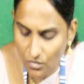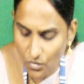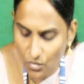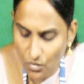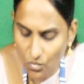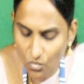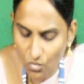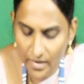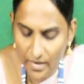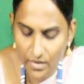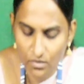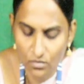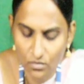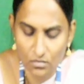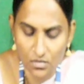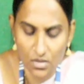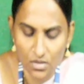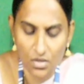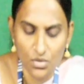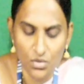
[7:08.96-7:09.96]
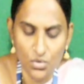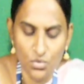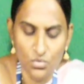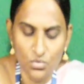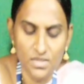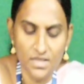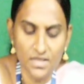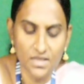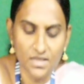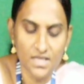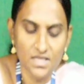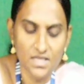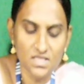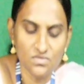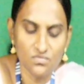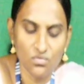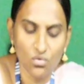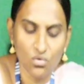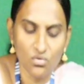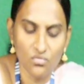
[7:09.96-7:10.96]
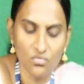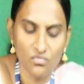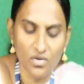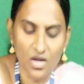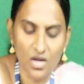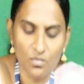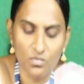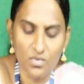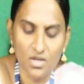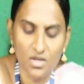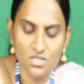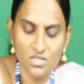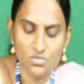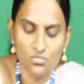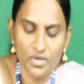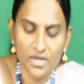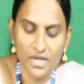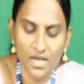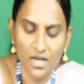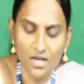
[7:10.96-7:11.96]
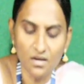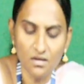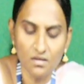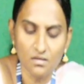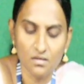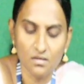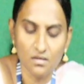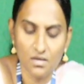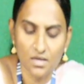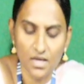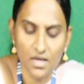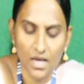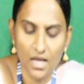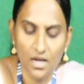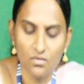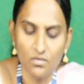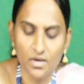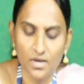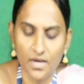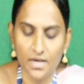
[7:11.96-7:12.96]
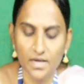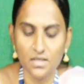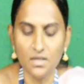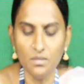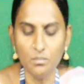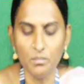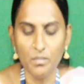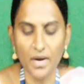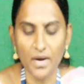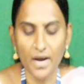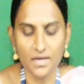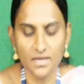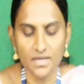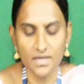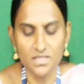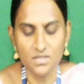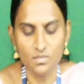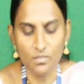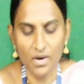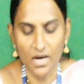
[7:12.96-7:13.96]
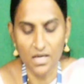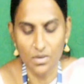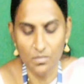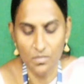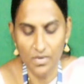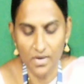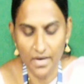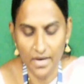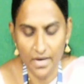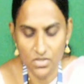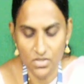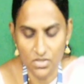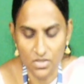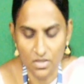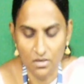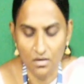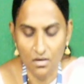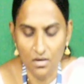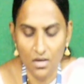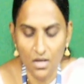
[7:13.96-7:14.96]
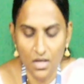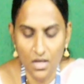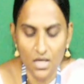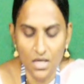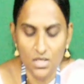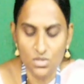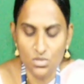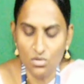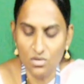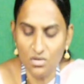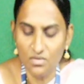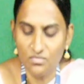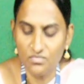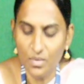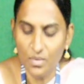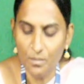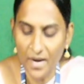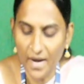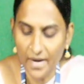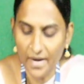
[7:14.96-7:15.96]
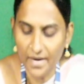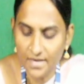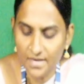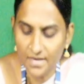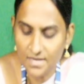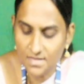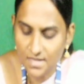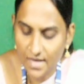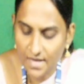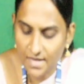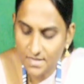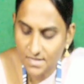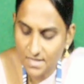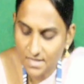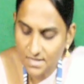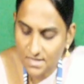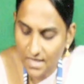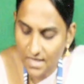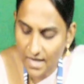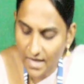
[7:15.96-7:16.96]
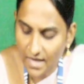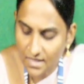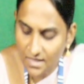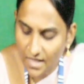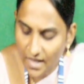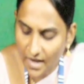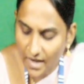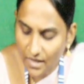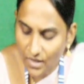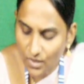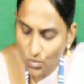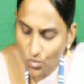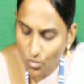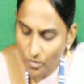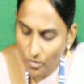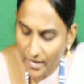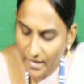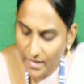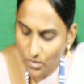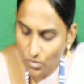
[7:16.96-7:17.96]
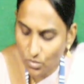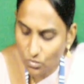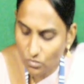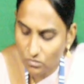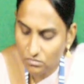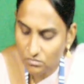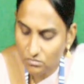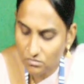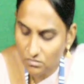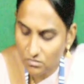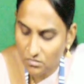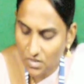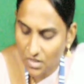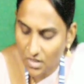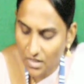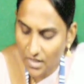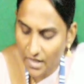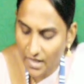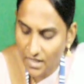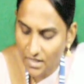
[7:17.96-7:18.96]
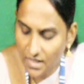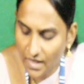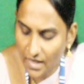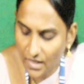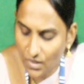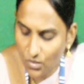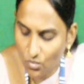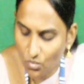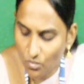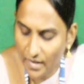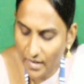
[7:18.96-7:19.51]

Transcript: 2 by 2. Using these four formulas we can calculate the matrix multiplication. So if the matrix size is greater than 2 by 2, then